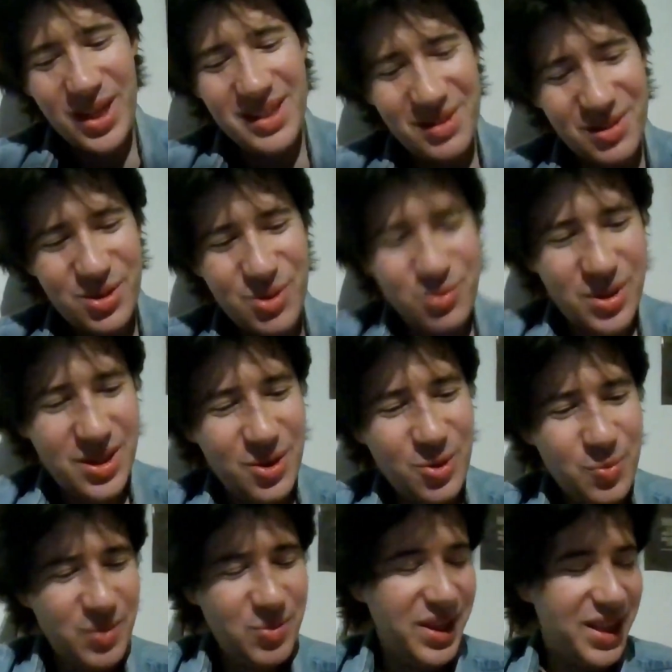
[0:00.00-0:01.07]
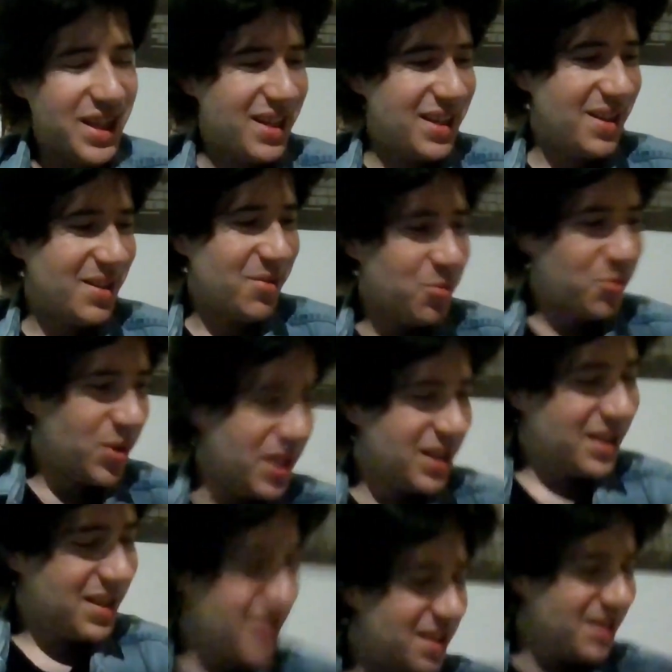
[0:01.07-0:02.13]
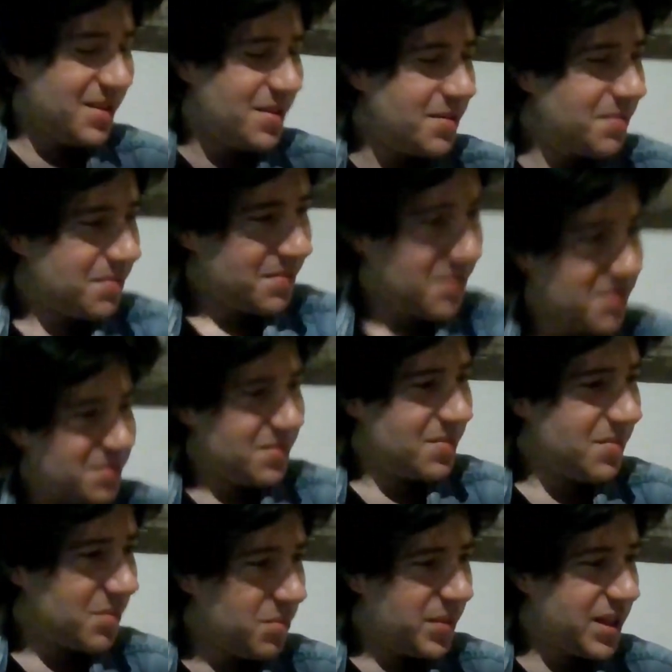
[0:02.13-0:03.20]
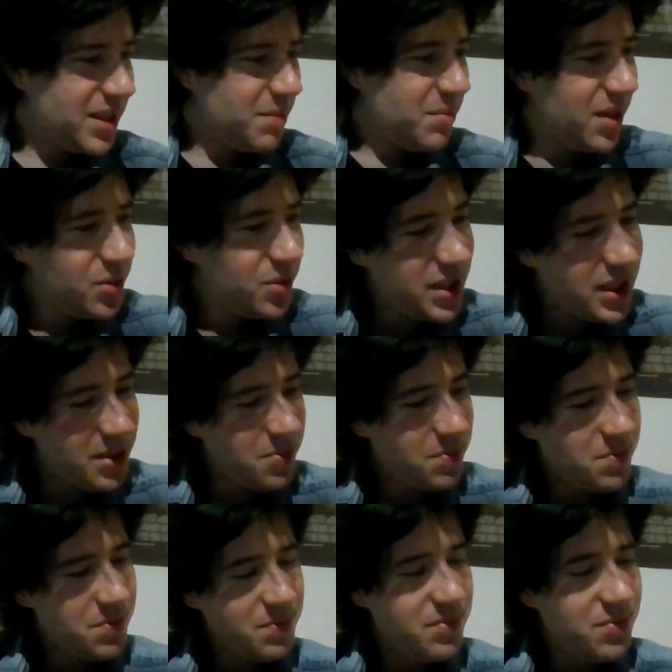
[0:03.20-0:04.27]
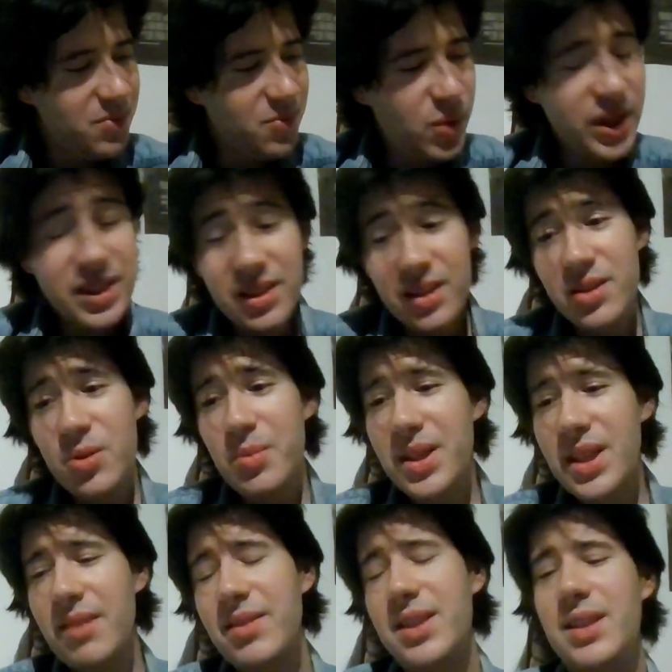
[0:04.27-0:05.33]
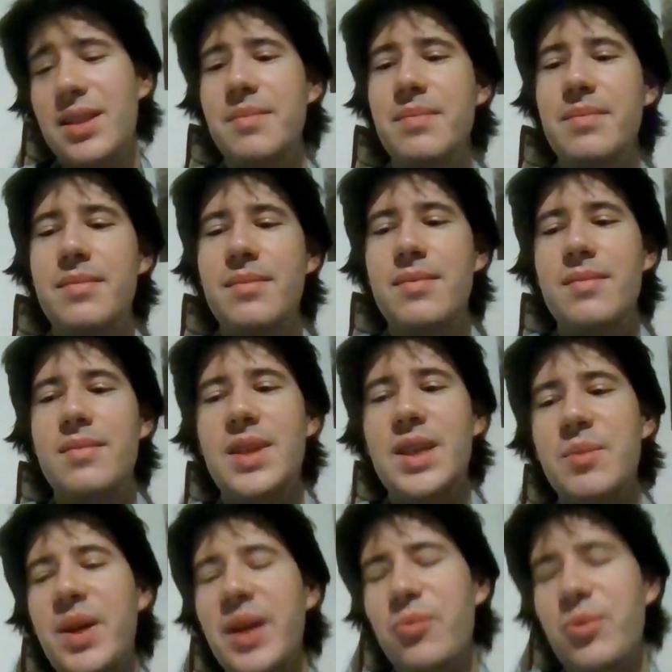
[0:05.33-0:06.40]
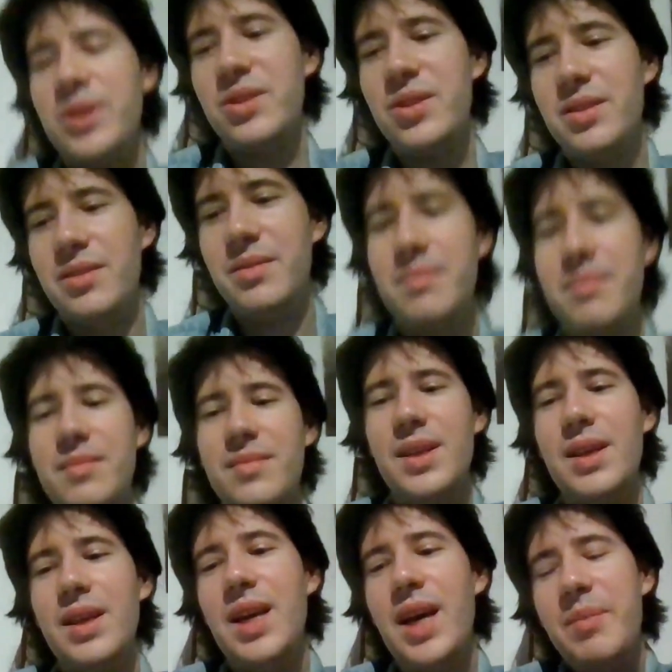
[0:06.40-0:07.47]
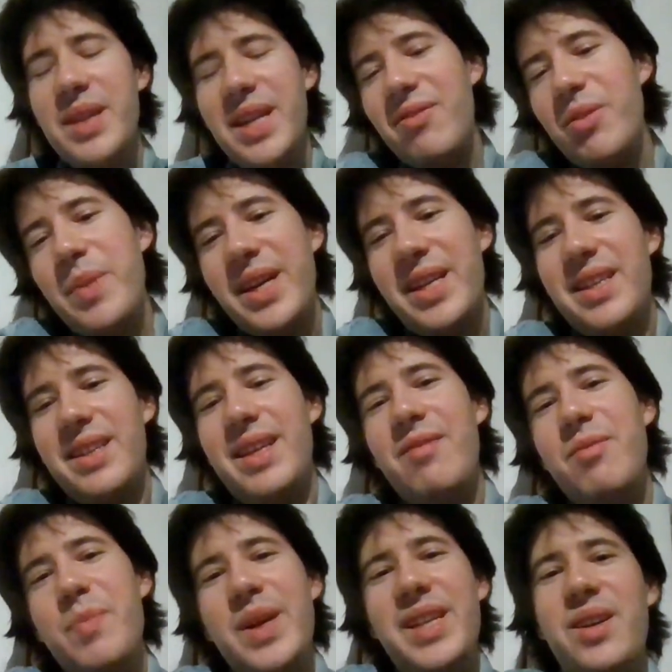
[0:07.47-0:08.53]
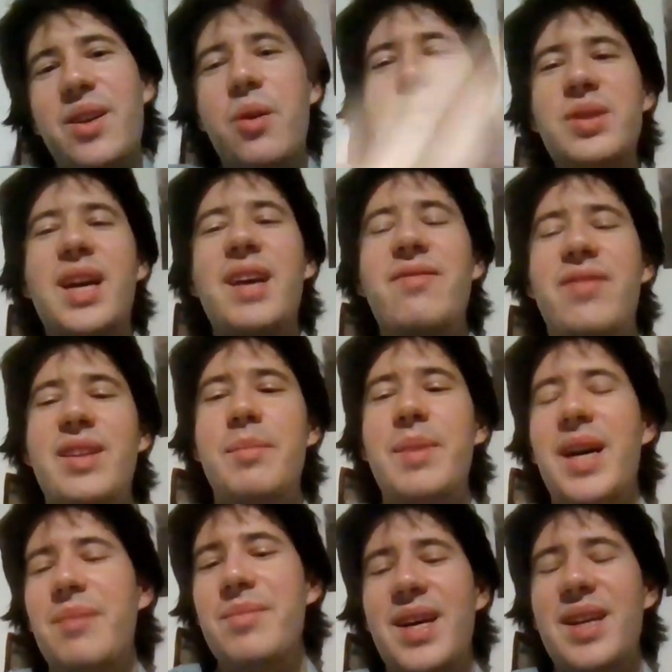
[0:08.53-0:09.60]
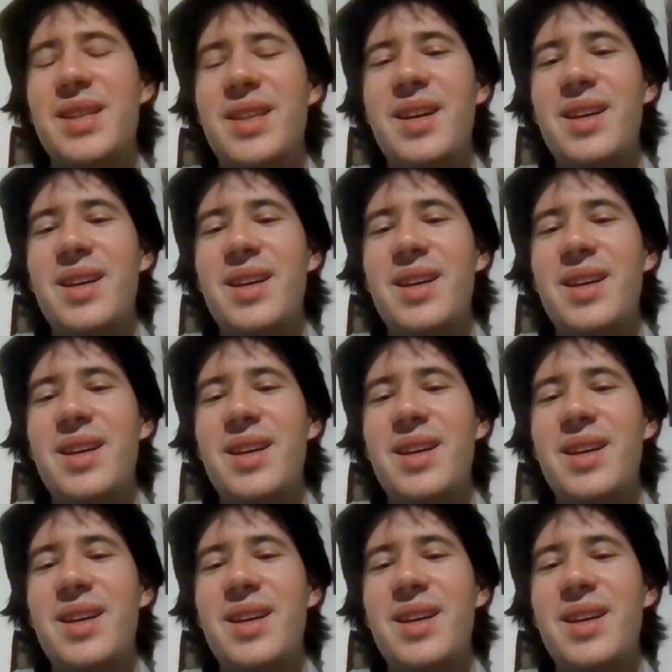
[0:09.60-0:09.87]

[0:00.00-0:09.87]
Well, do you want to open with Big Lebowski? Why is it so beloved? Is my question. I mean, everybody knows that film. I'm not